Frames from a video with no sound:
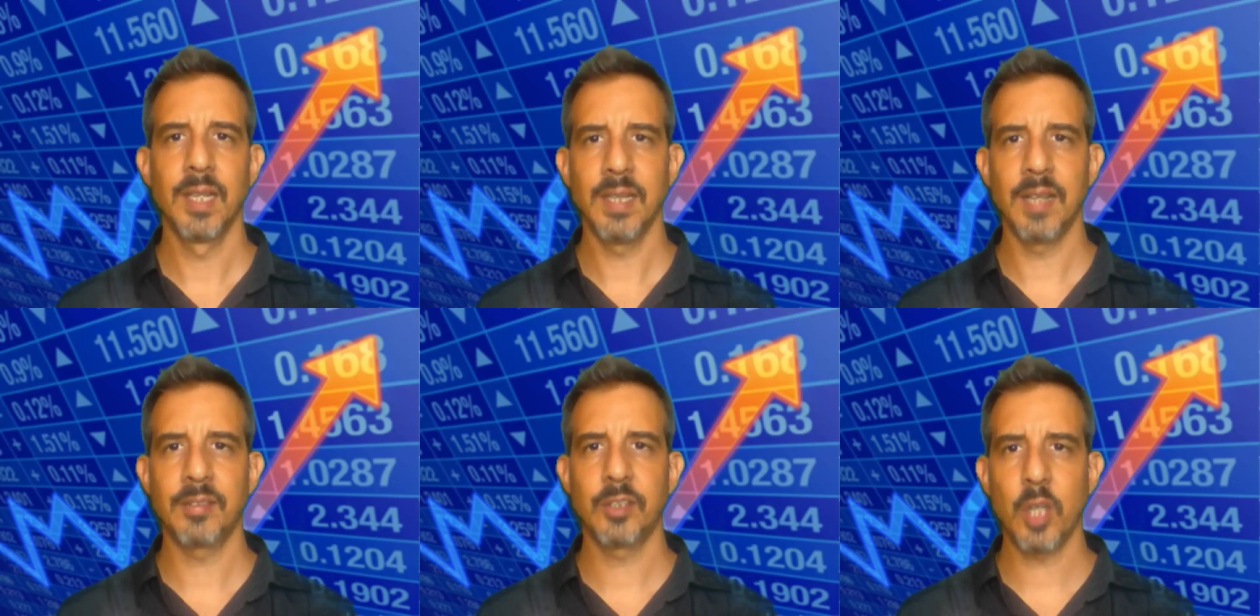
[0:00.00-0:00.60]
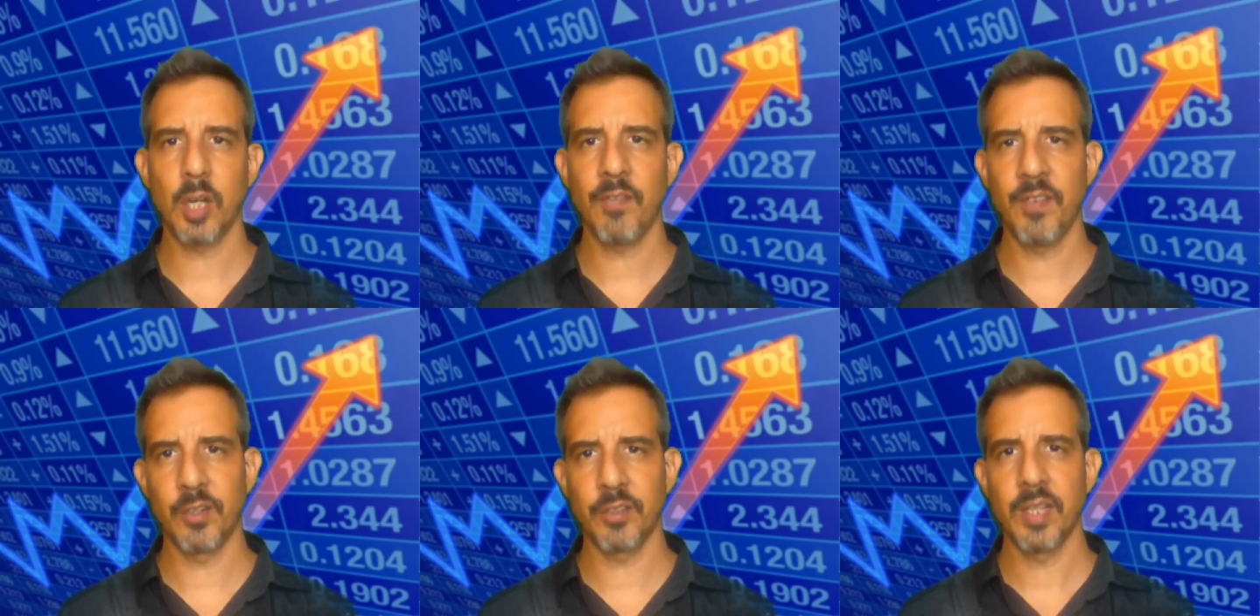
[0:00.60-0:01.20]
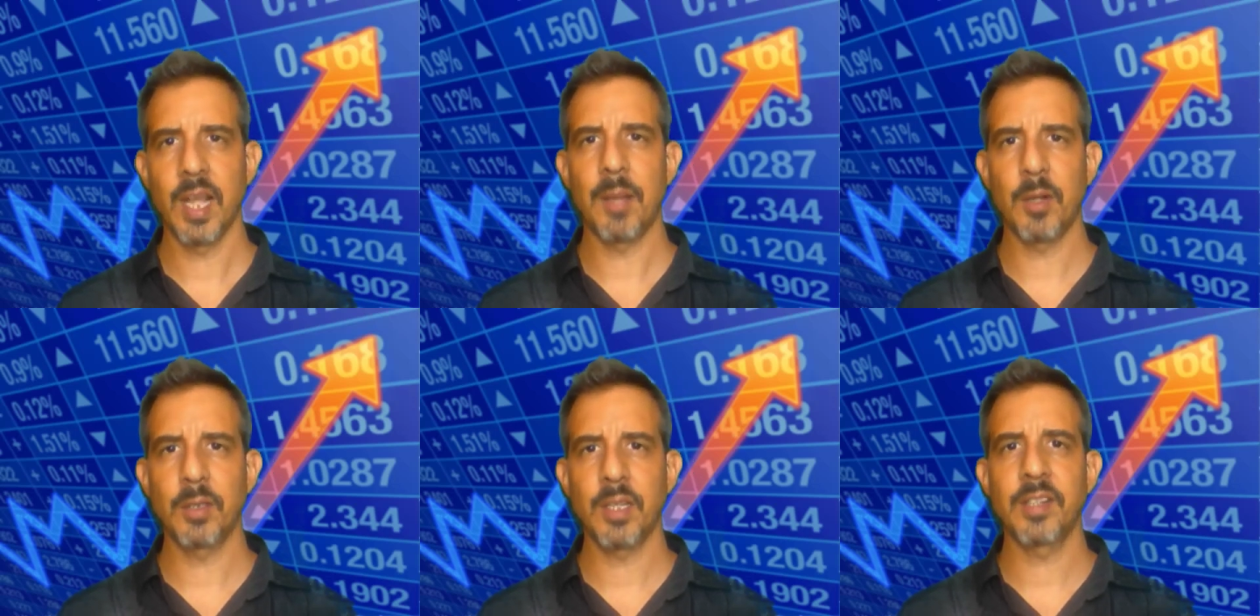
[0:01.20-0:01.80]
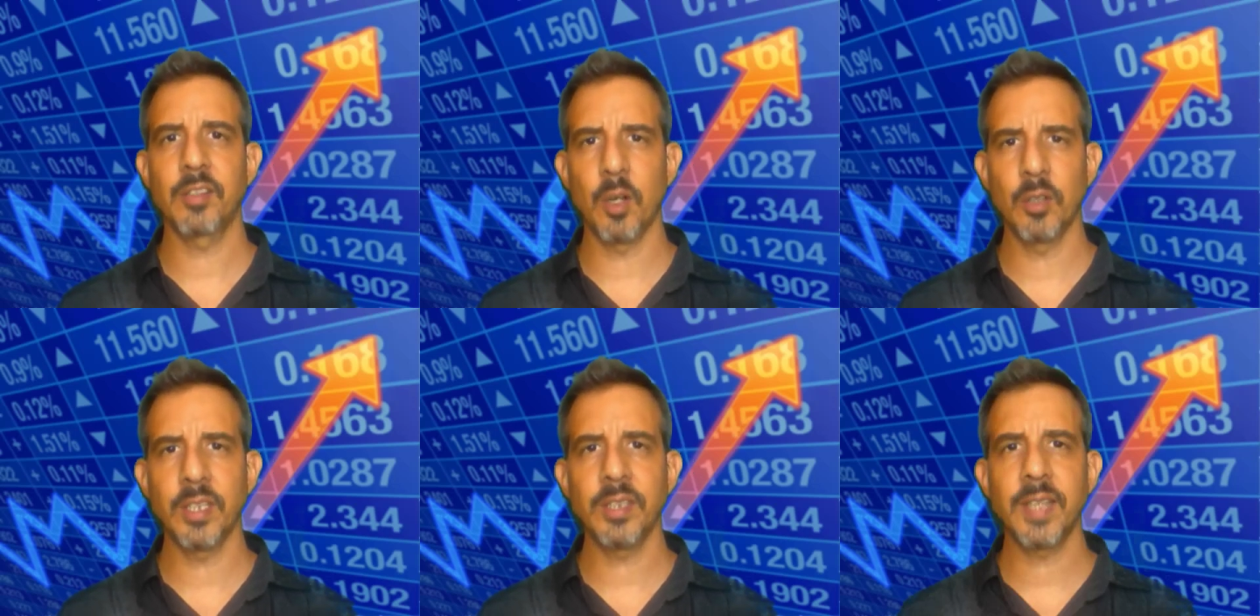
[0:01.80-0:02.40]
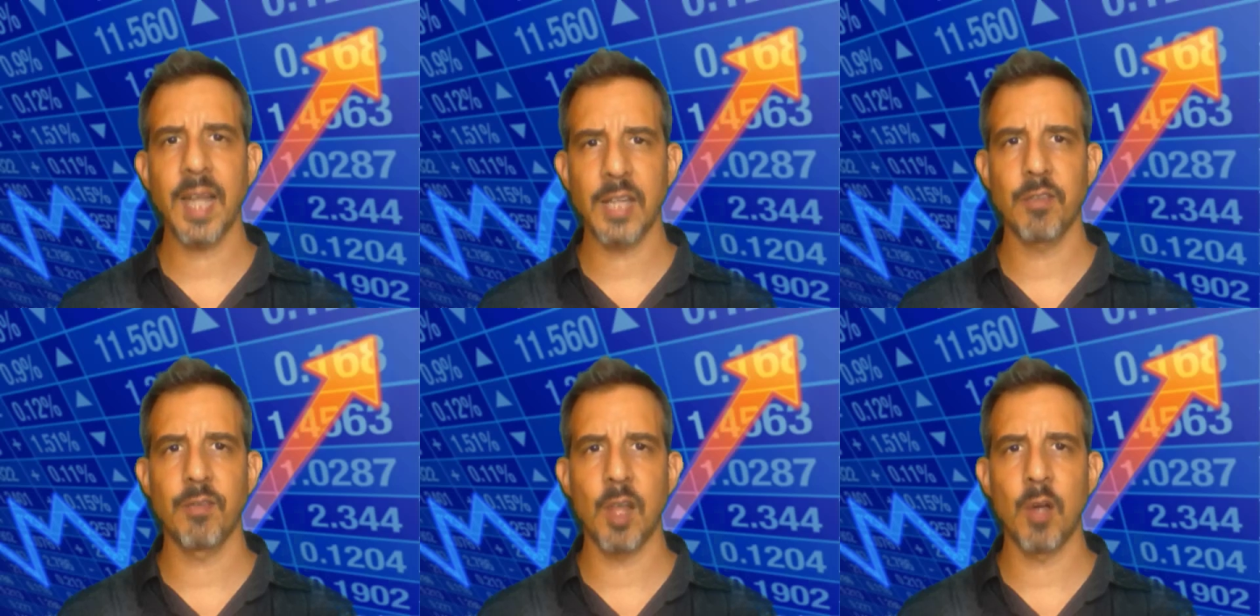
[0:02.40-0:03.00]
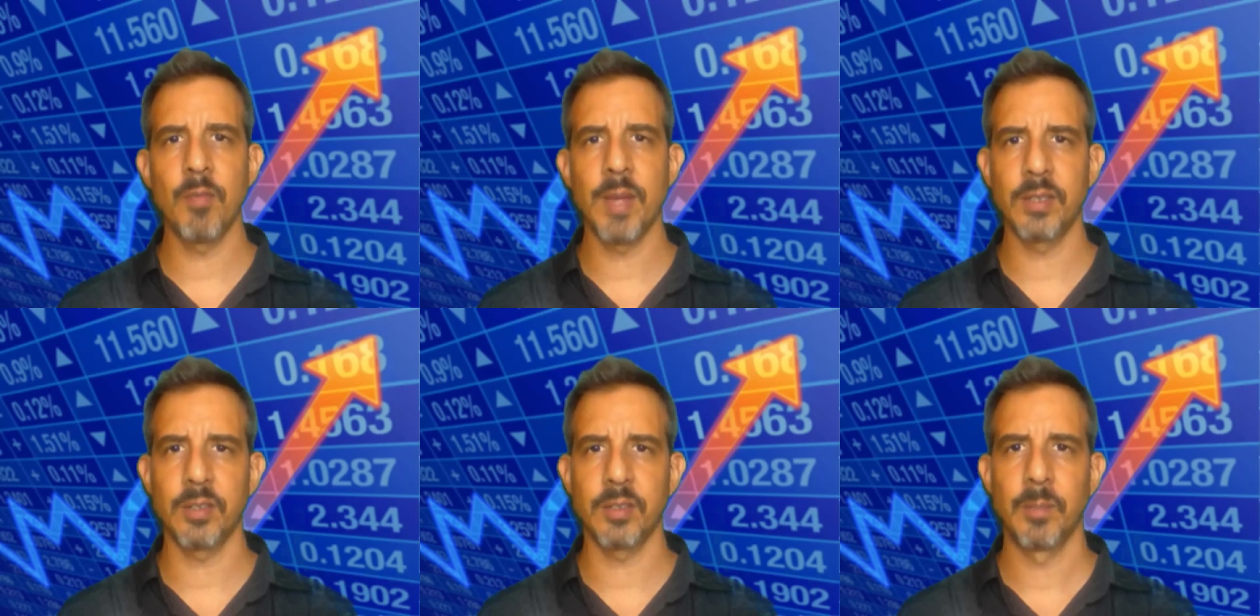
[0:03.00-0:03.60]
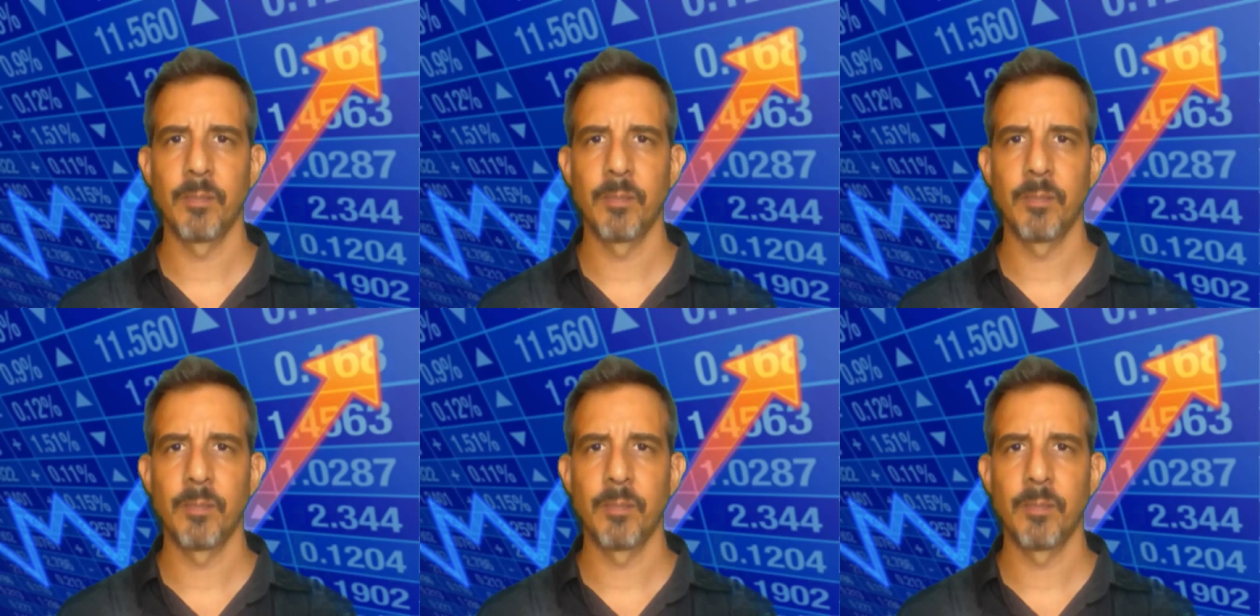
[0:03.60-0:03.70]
Let's talk first about the discounted cash flow method.